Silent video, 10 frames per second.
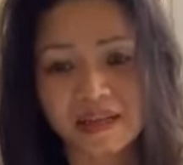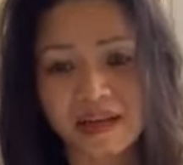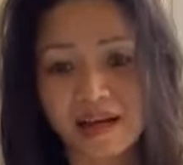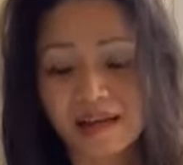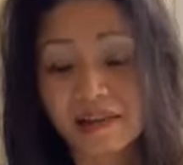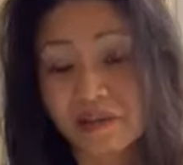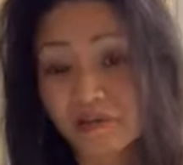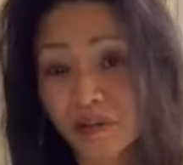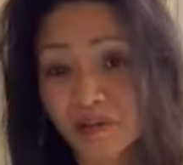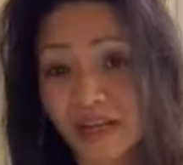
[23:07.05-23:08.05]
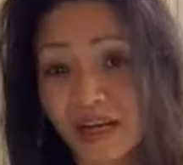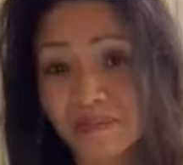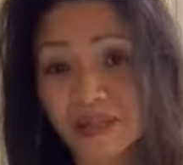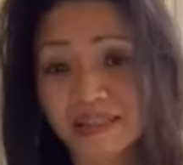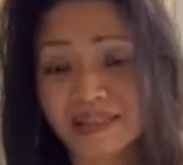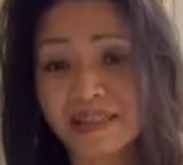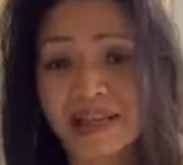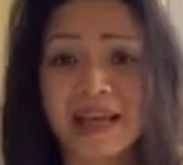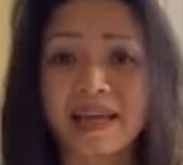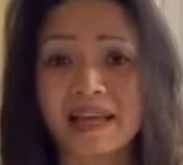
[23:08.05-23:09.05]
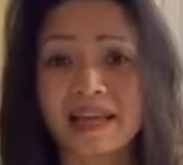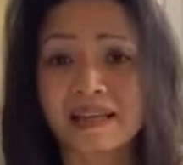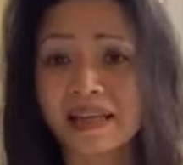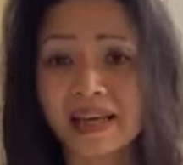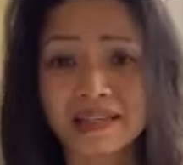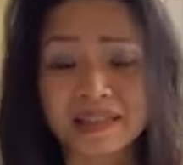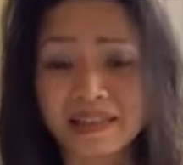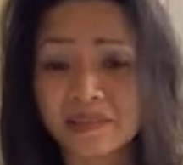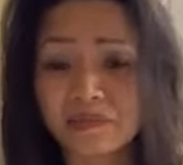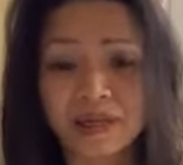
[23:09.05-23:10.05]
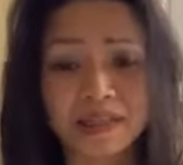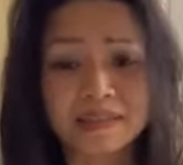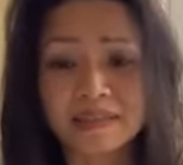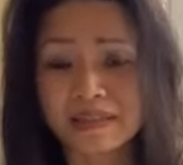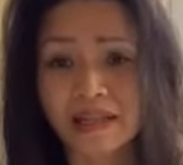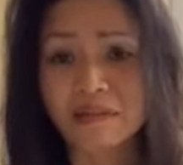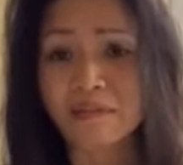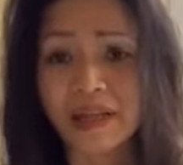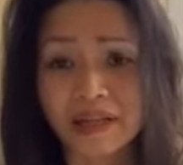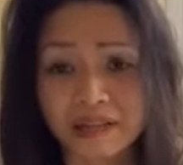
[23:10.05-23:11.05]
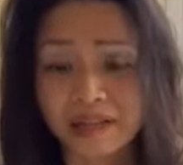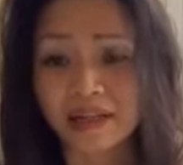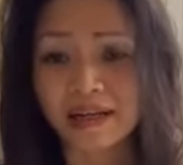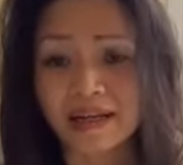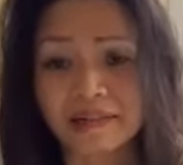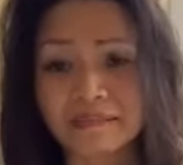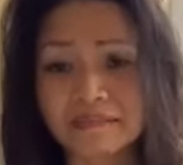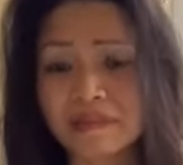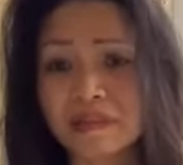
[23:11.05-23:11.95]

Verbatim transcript: Uh, in the role that I'm in today, again, it was a male um,